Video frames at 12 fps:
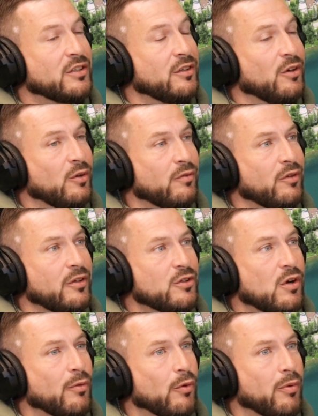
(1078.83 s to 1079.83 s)
known for the
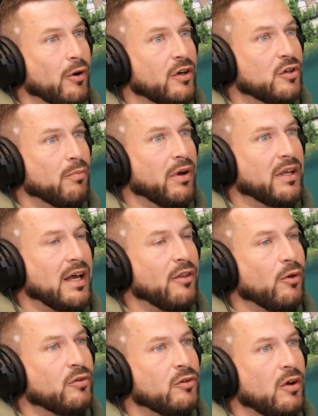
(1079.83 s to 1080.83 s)
jumbo perch, but yeah,
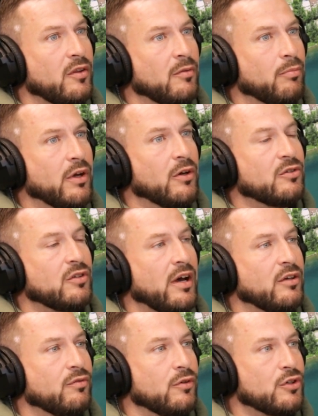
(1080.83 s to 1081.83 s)
those are on the bigger
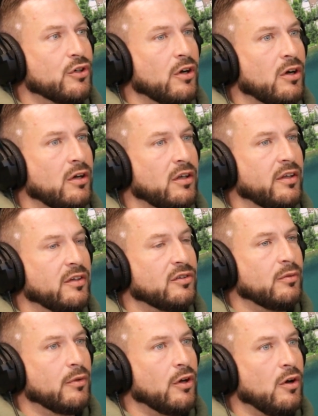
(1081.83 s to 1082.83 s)
size for sure in Lake
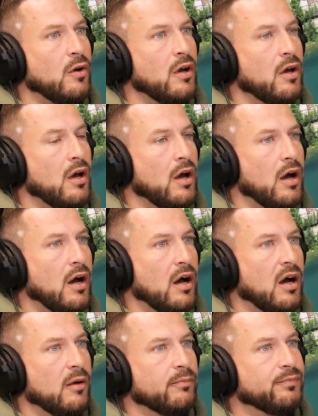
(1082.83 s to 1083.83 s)
Simcoe.
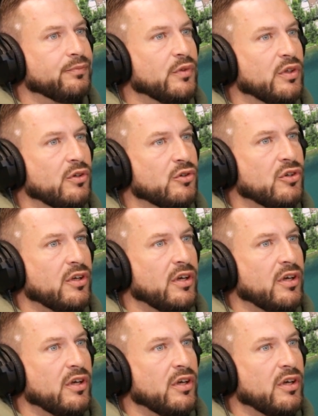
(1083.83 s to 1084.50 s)
Usually